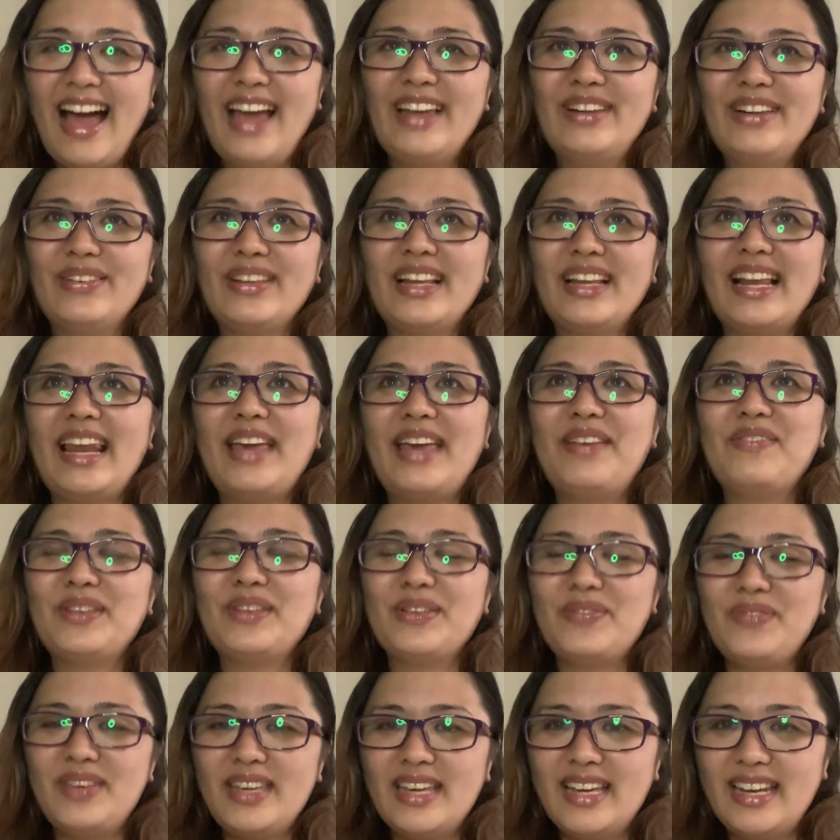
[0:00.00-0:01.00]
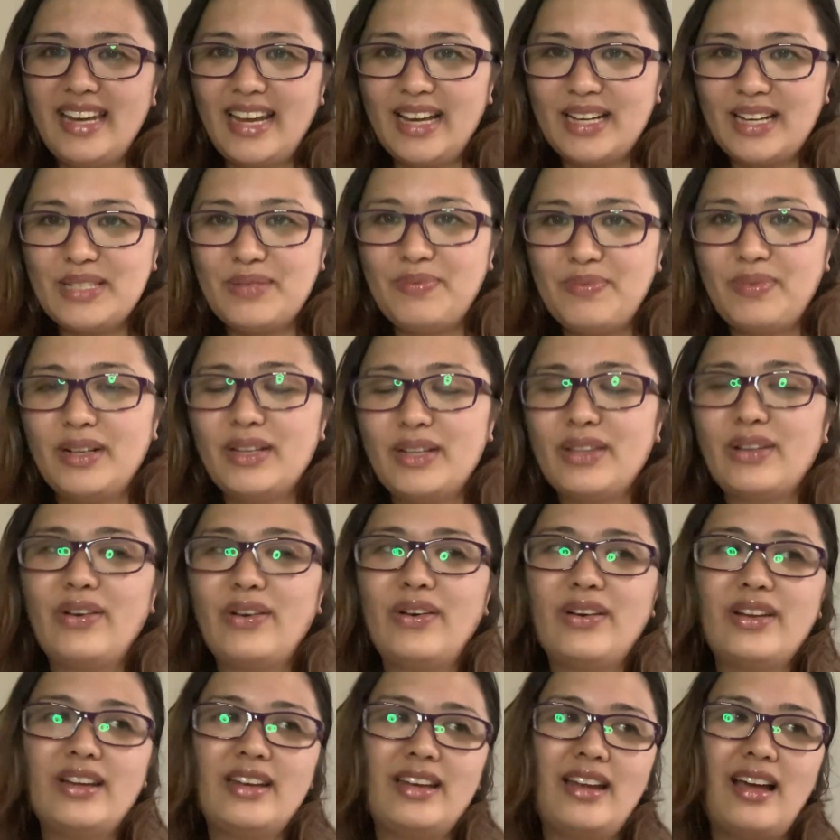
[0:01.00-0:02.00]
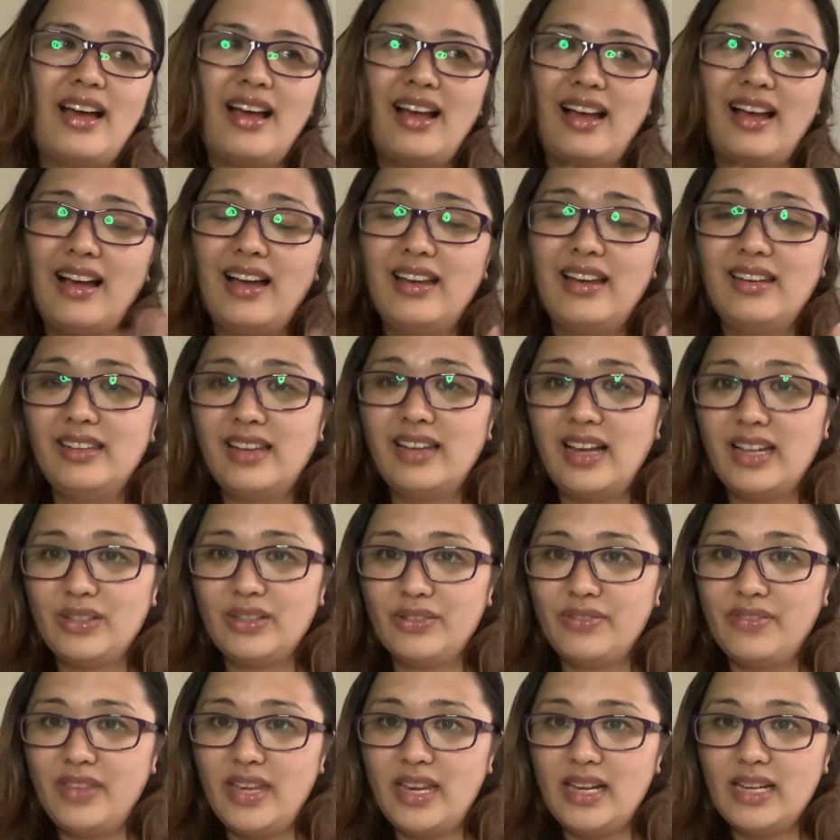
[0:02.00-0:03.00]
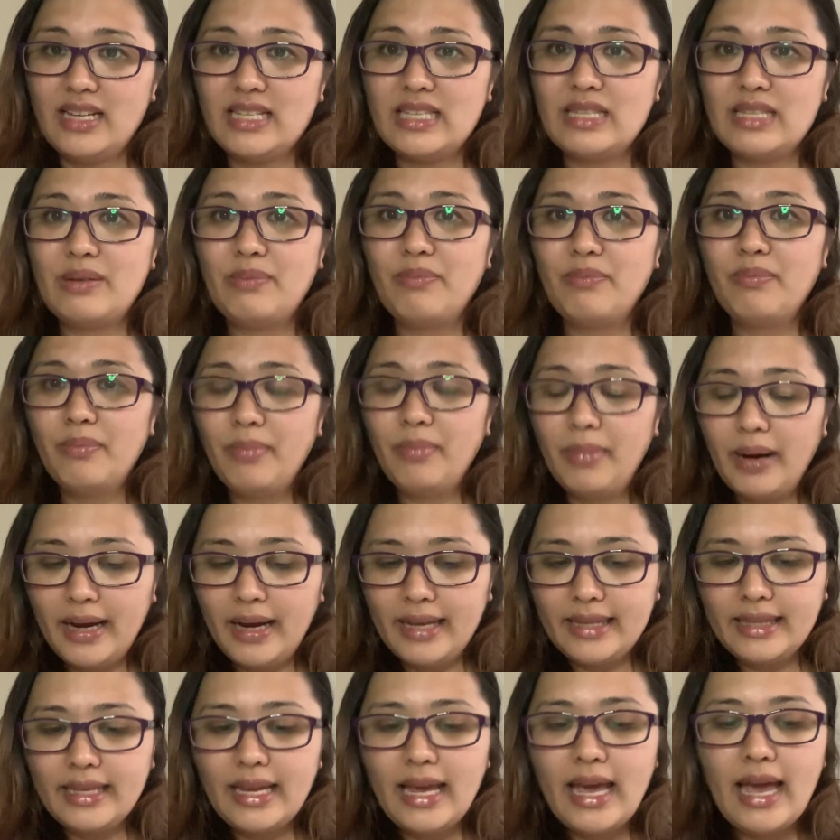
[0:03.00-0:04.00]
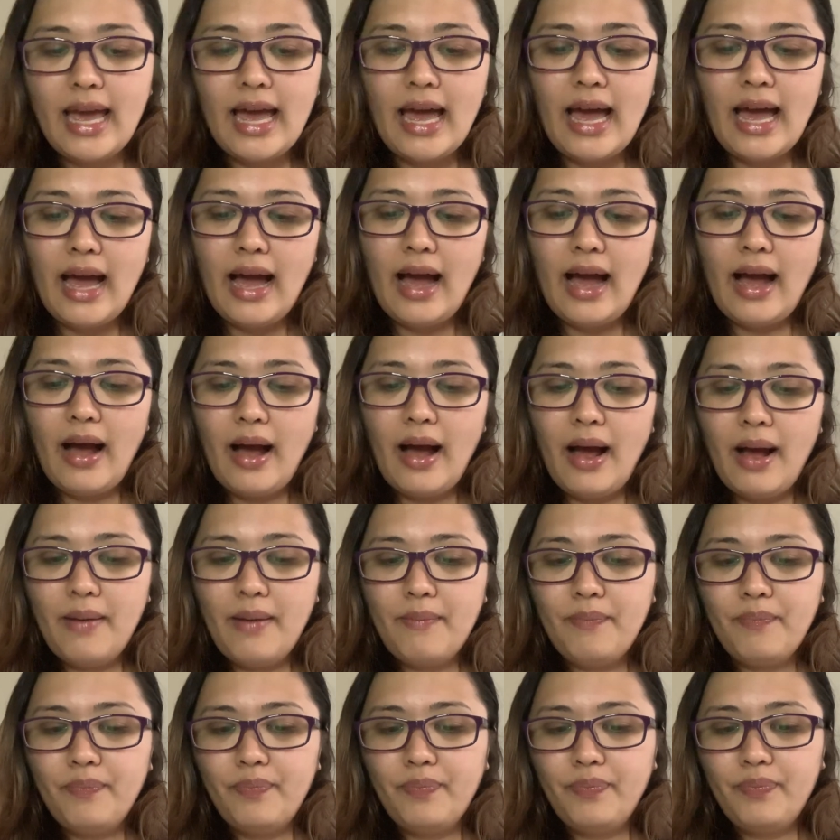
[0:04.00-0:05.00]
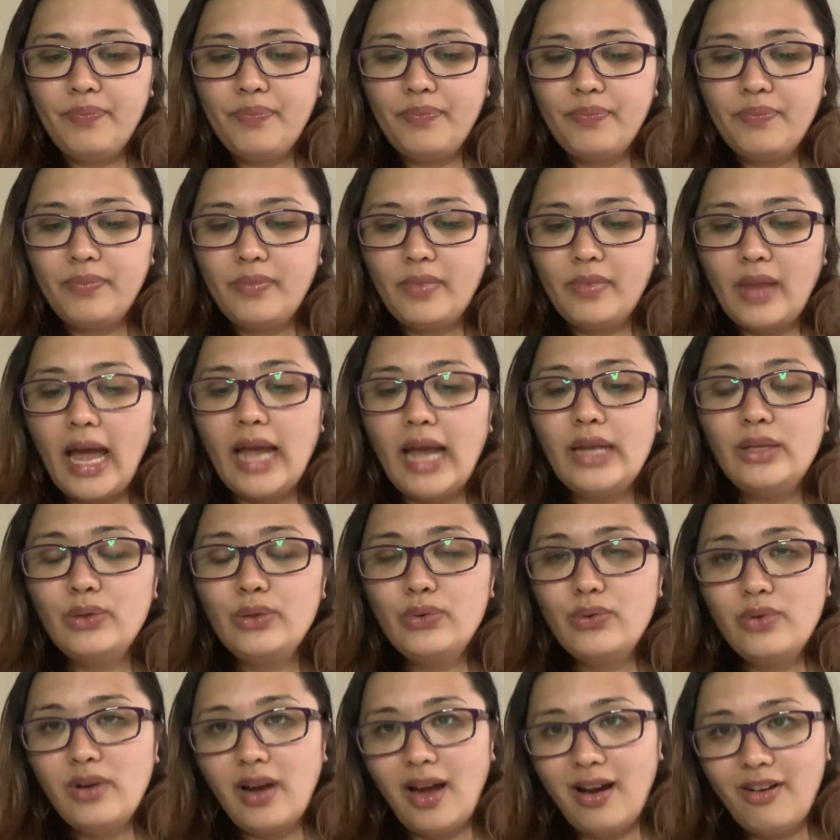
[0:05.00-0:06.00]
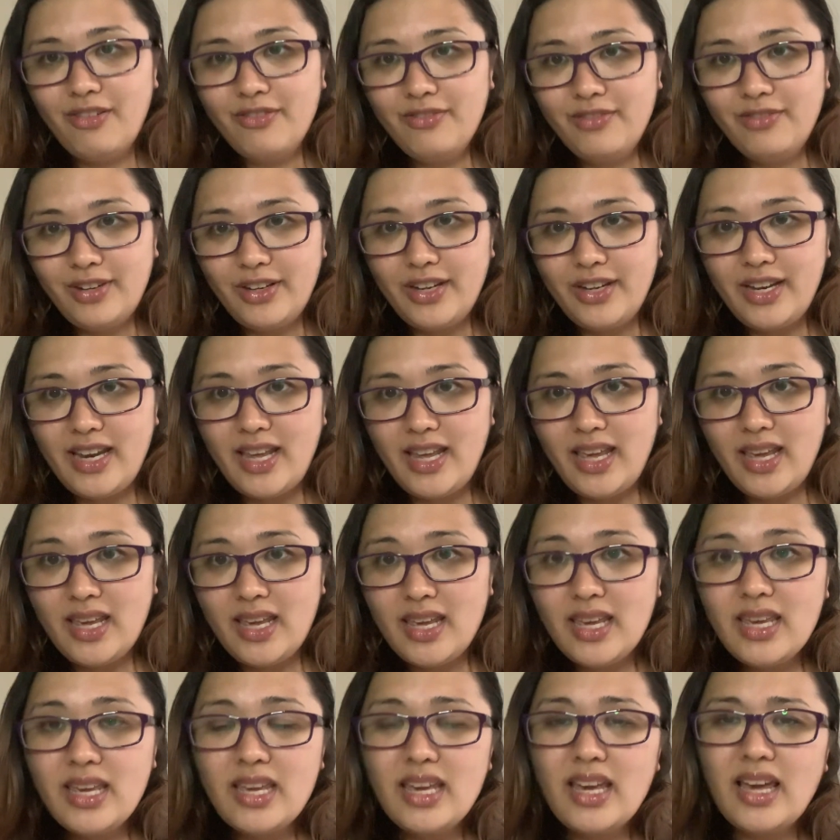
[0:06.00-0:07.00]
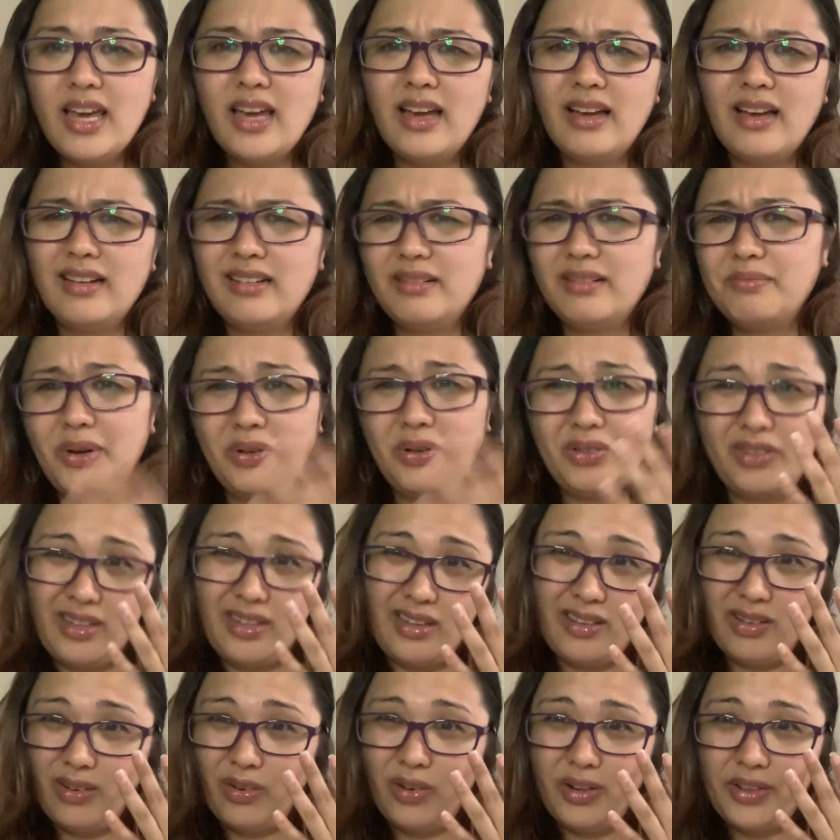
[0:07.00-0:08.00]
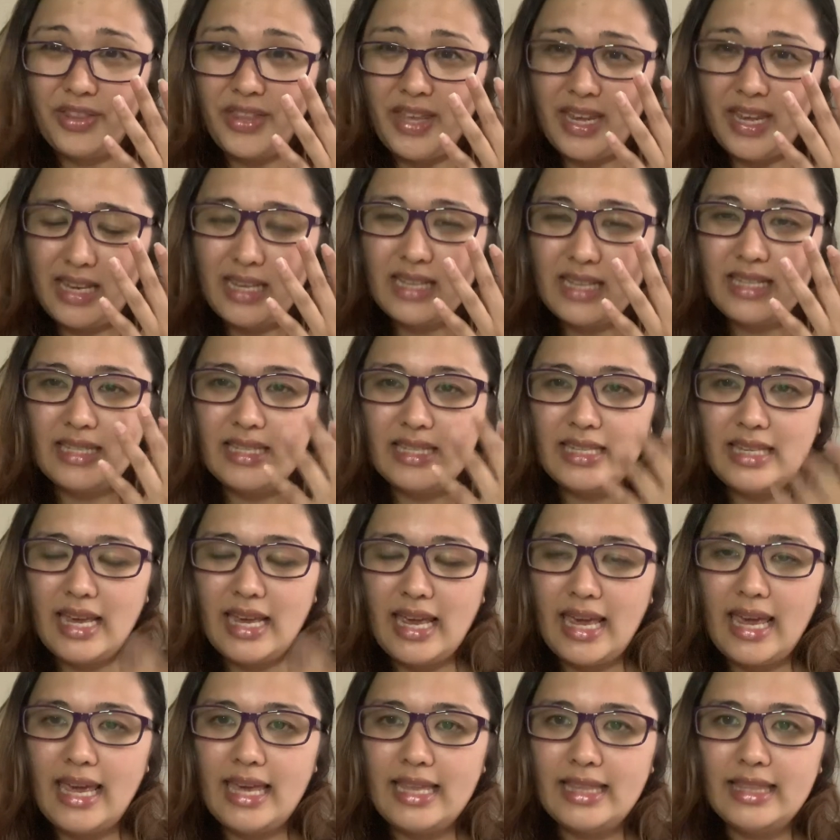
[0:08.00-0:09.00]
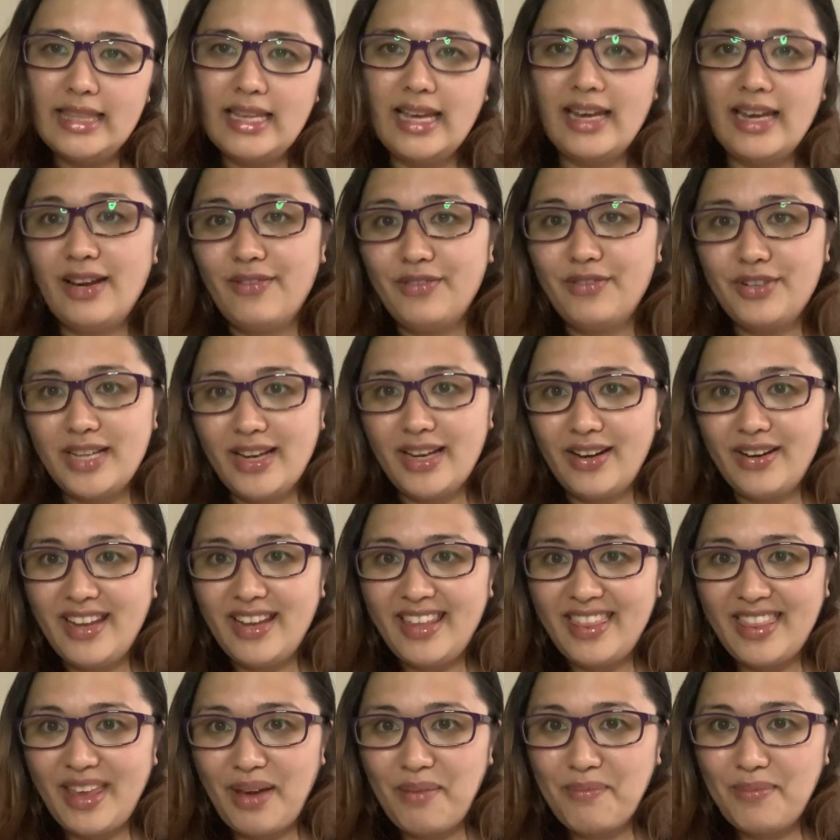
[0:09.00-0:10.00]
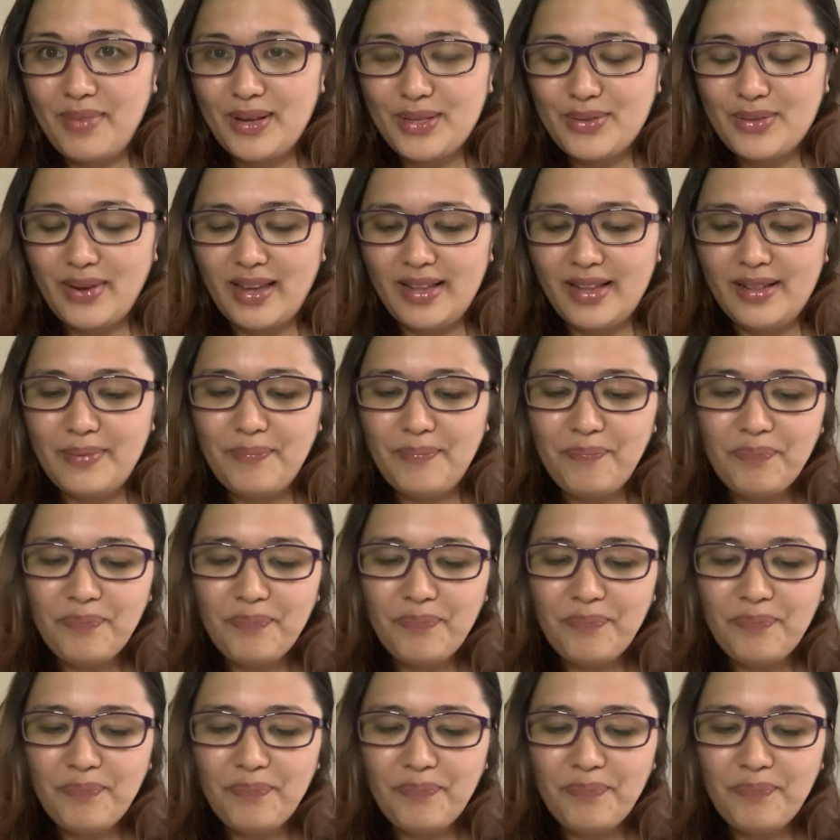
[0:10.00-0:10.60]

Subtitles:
don't claim to be an expert on a lot of things, but I do love learning about all things, and I love sharing them as well.